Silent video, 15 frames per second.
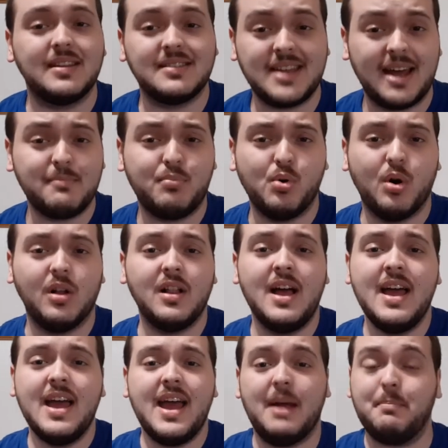Deadpool
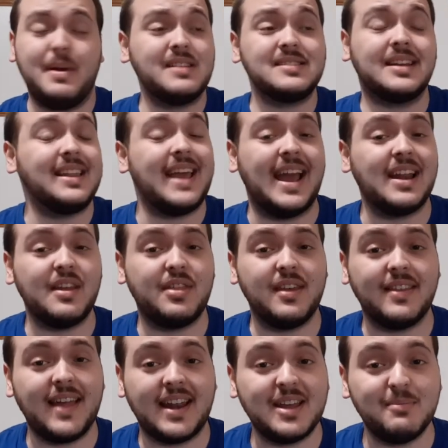and basically
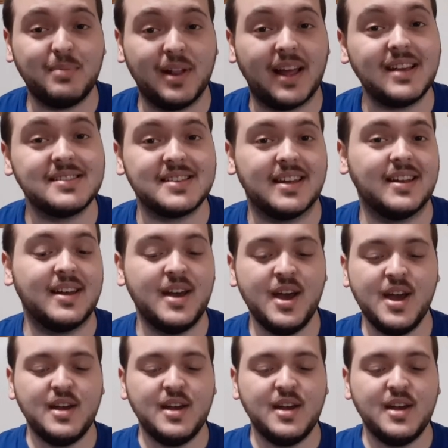anything that he plays in.